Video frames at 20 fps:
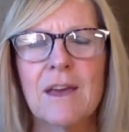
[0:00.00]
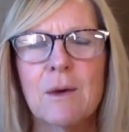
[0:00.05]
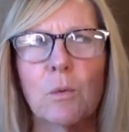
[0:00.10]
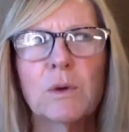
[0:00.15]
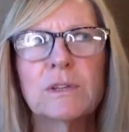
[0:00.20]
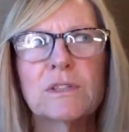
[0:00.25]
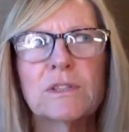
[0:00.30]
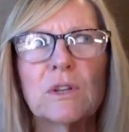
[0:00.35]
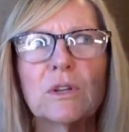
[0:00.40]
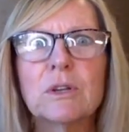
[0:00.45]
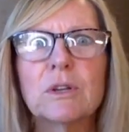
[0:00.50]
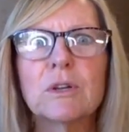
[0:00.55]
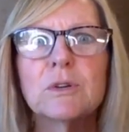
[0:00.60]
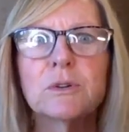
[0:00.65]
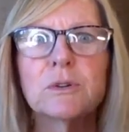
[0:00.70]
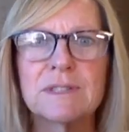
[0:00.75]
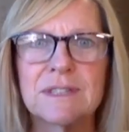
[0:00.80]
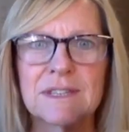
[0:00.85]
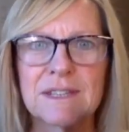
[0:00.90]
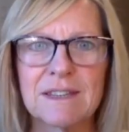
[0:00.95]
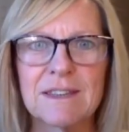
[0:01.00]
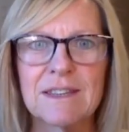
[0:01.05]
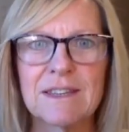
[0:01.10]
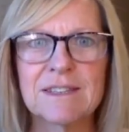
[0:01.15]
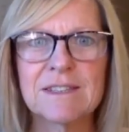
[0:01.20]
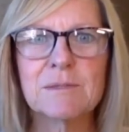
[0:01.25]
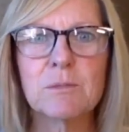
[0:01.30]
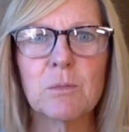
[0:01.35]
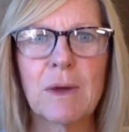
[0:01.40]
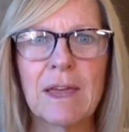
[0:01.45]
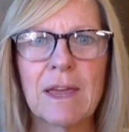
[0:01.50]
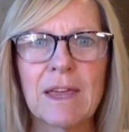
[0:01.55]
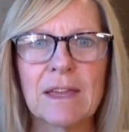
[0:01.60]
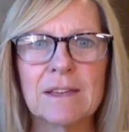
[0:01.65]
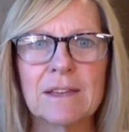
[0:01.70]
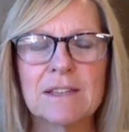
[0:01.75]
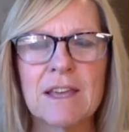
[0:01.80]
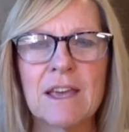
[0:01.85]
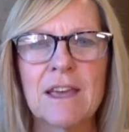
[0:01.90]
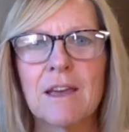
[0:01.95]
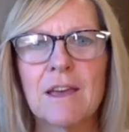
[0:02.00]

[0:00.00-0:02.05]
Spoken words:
was losing this weight.